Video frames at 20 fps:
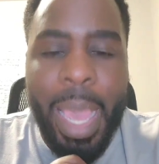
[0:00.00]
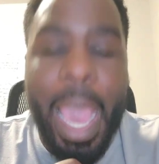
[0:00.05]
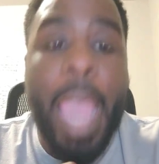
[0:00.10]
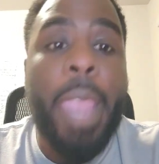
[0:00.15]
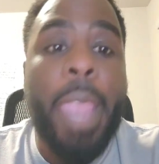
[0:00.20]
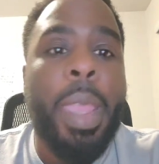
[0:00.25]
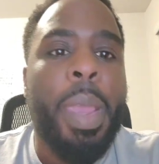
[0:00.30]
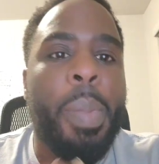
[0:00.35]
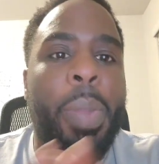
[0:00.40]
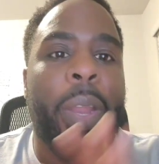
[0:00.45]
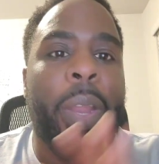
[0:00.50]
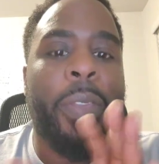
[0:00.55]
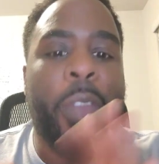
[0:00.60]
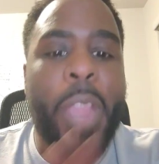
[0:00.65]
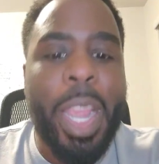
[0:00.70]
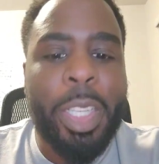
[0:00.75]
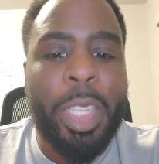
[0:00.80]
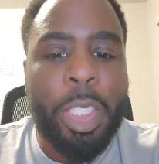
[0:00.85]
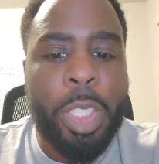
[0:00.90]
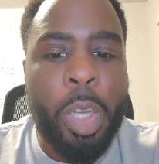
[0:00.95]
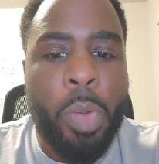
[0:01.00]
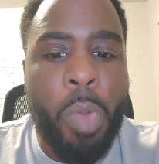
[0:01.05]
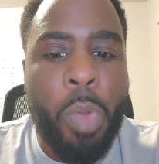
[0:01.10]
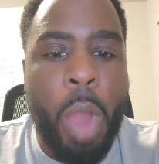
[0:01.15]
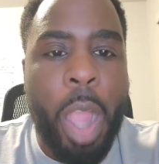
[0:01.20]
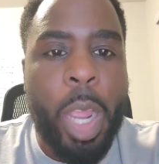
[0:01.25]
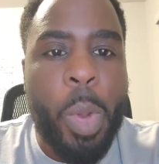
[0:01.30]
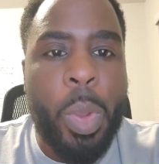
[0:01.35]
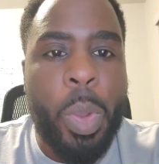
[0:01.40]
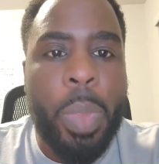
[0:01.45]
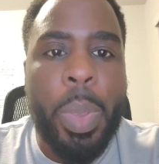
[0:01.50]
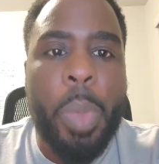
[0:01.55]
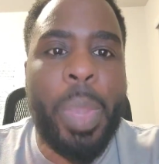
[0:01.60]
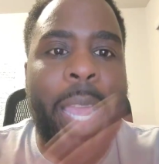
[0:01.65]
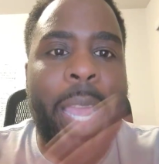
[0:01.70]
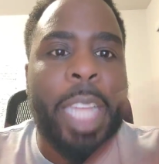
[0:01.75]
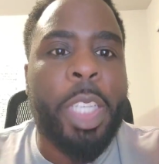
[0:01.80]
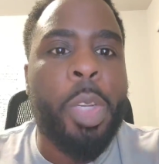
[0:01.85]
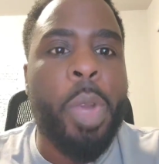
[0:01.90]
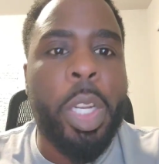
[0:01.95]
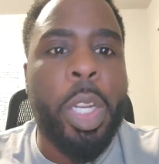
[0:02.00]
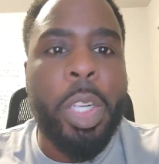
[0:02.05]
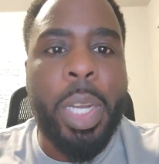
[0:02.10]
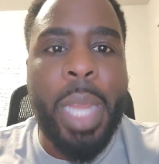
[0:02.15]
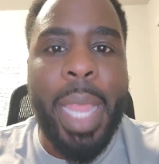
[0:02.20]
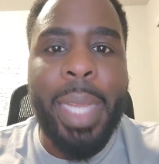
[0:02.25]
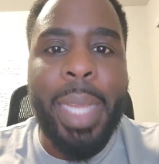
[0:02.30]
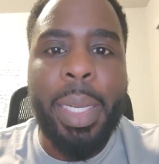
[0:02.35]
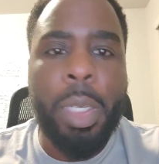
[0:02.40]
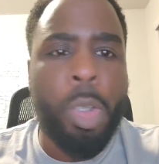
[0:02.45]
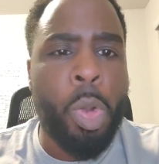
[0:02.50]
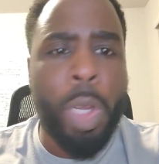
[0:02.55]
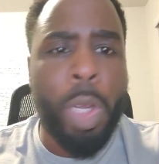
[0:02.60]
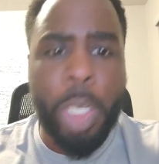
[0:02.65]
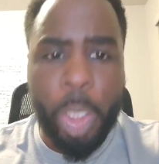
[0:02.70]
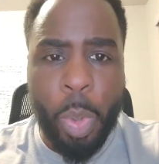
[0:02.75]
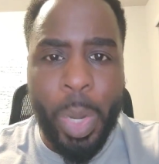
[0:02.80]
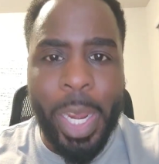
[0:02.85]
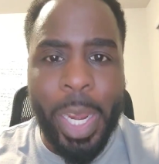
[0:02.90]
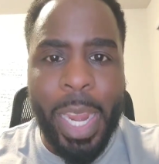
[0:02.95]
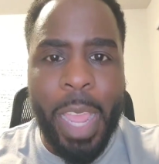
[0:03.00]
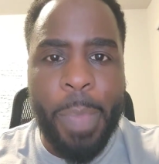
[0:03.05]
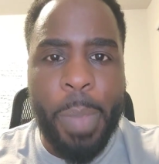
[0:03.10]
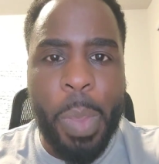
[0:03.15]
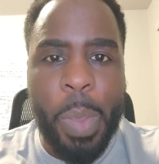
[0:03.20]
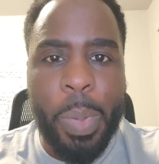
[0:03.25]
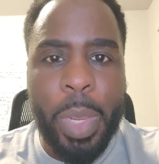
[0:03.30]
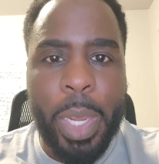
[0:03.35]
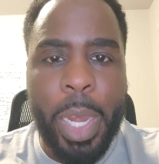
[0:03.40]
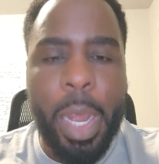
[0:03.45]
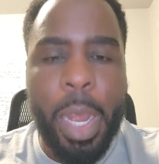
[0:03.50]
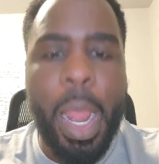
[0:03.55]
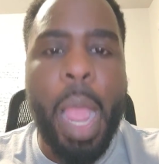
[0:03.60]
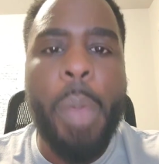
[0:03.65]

Hey, but if you guys are still rocking with me, we got 229 people in here.